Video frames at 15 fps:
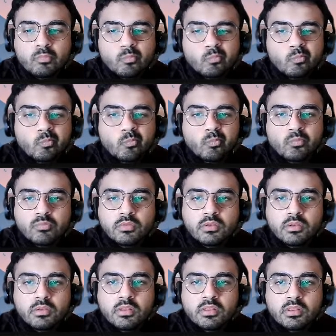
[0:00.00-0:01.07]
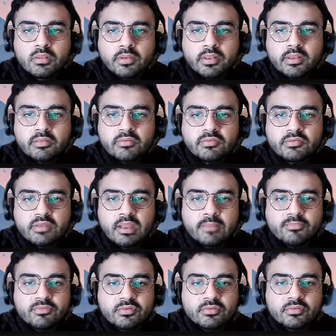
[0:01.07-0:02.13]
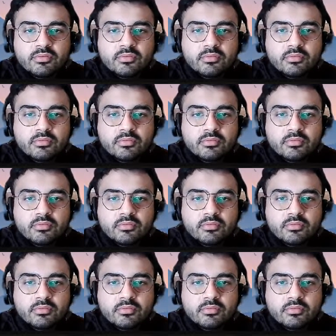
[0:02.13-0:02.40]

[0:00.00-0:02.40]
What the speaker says: Hmm. I can just capture on